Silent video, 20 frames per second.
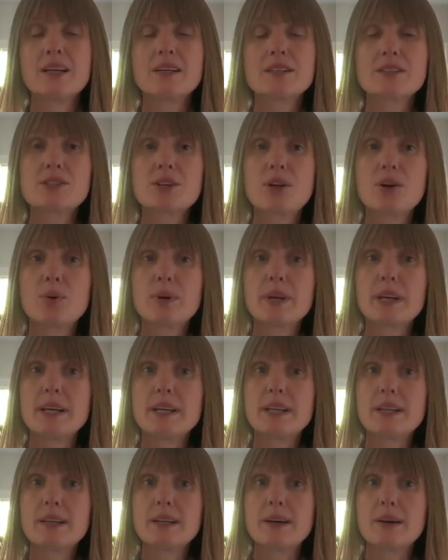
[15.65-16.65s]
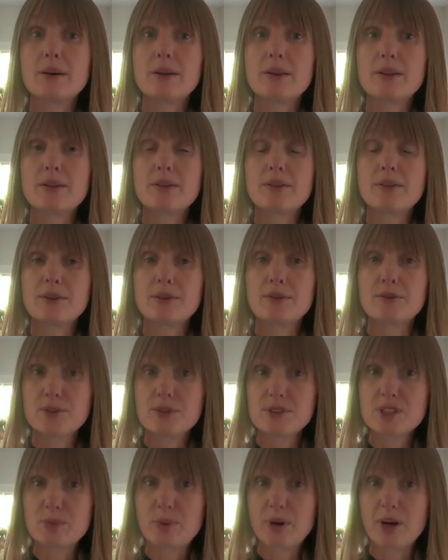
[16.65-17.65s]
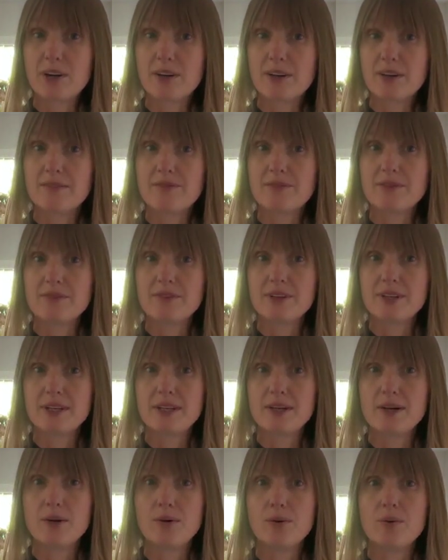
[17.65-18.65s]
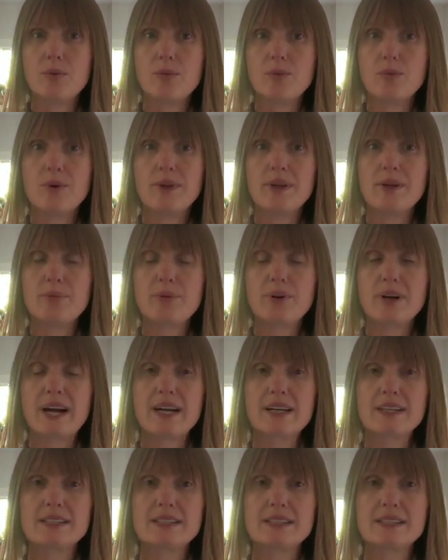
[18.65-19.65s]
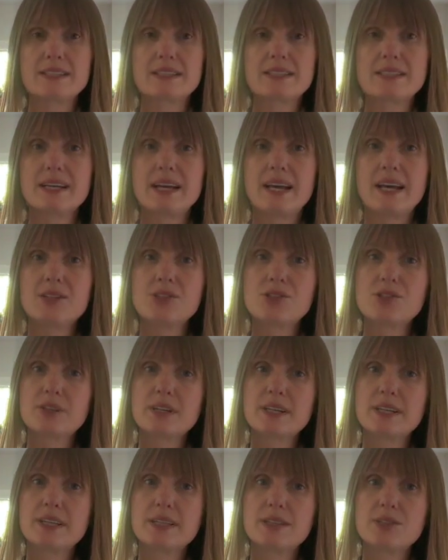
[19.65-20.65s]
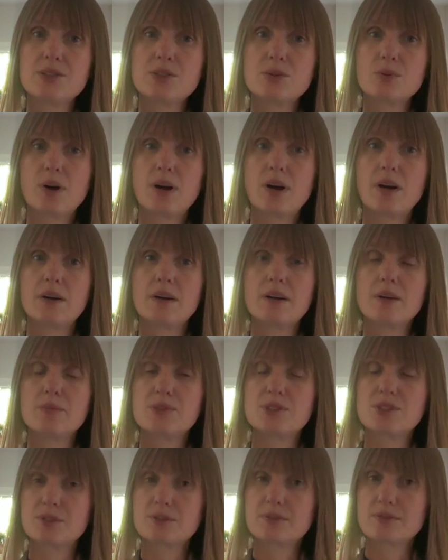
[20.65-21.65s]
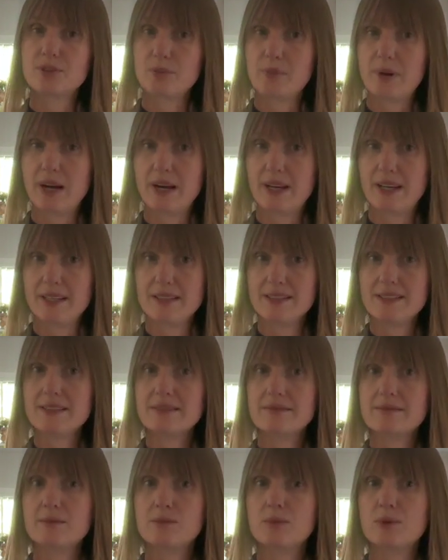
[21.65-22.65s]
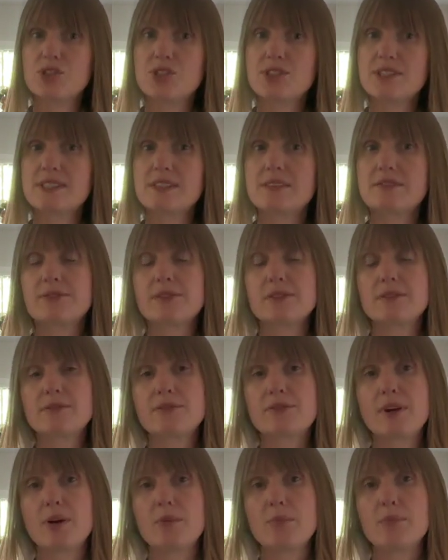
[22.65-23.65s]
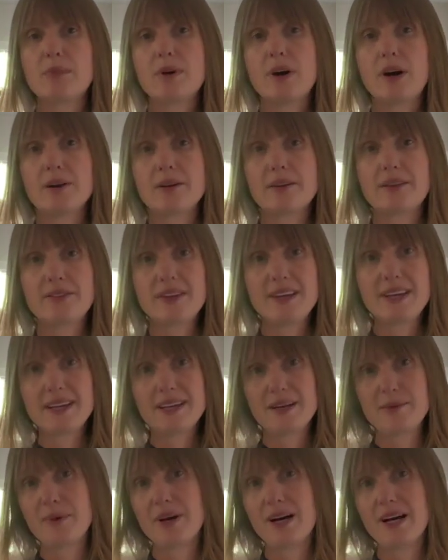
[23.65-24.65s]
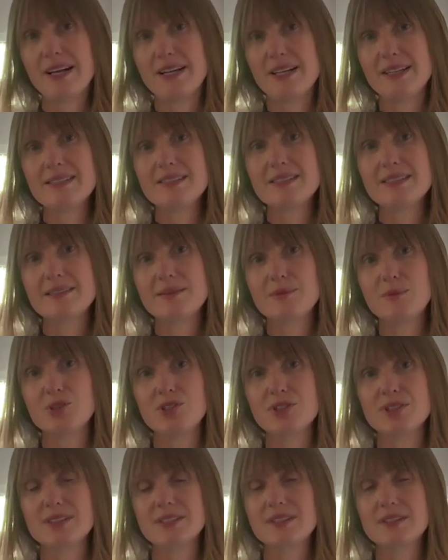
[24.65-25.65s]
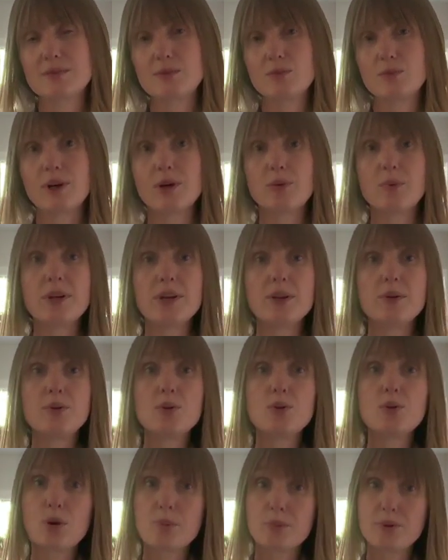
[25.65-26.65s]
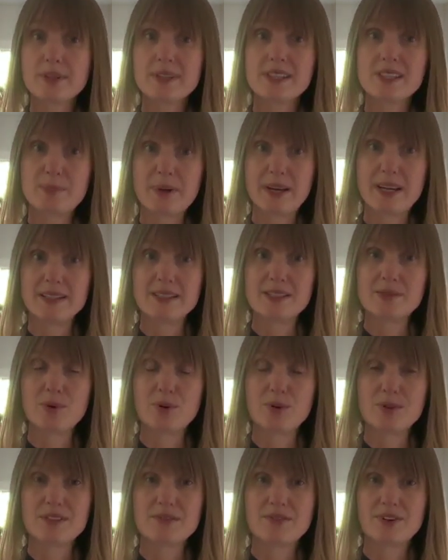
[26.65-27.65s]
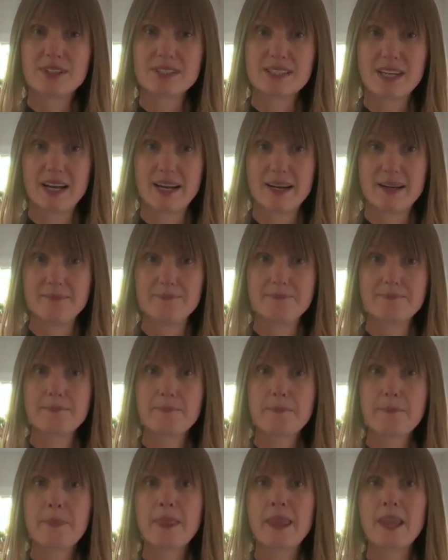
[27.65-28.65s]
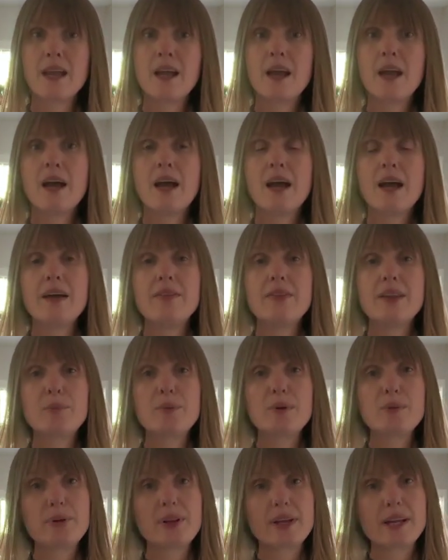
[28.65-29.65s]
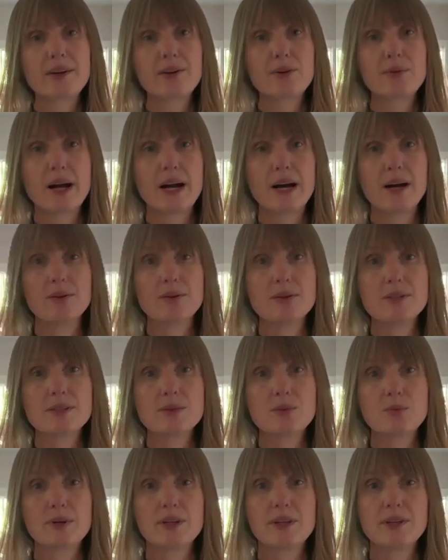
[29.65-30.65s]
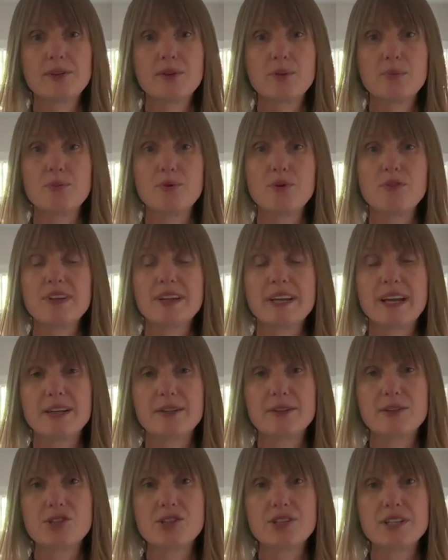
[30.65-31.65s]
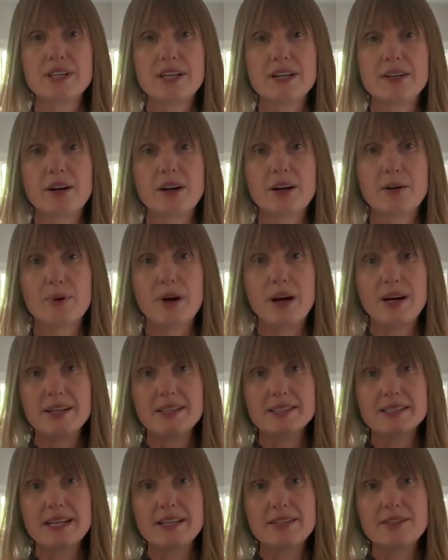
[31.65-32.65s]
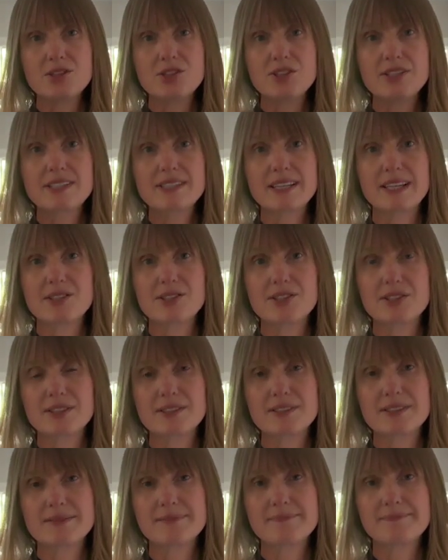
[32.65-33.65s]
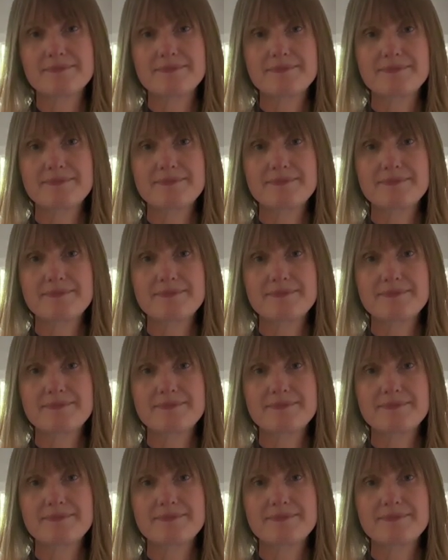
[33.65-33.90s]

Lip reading: So in the first part of the video, we practiced entering into our observer mind, which is different from our thinking mind, which is where we normally spend most of our time. And then we played around with moving energy in our body's energy centers.